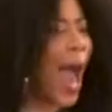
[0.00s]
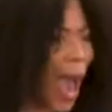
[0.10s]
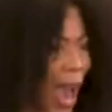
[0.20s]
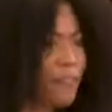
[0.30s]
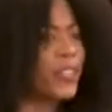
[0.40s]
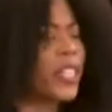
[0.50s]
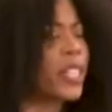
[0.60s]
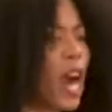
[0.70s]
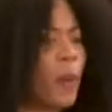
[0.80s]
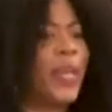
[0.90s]
have to
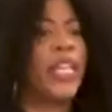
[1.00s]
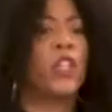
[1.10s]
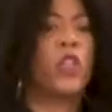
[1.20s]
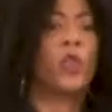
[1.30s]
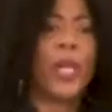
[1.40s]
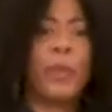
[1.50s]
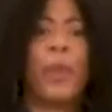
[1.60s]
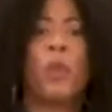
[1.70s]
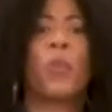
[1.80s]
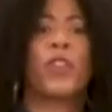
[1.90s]
come in
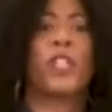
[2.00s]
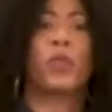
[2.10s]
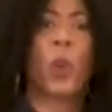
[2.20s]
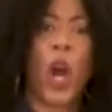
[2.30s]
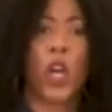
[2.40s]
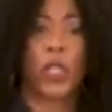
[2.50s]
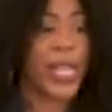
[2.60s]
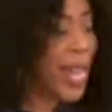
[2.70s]
agreement with His word.